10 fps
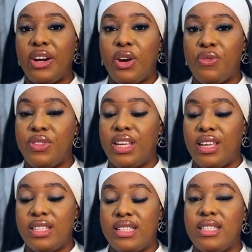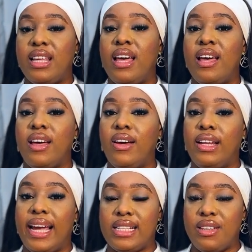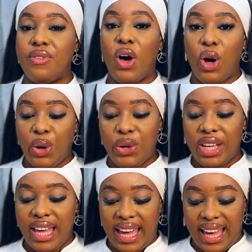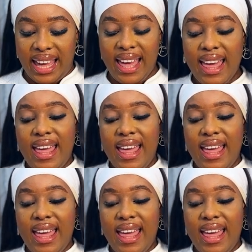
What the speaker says: of this collective haul, okay?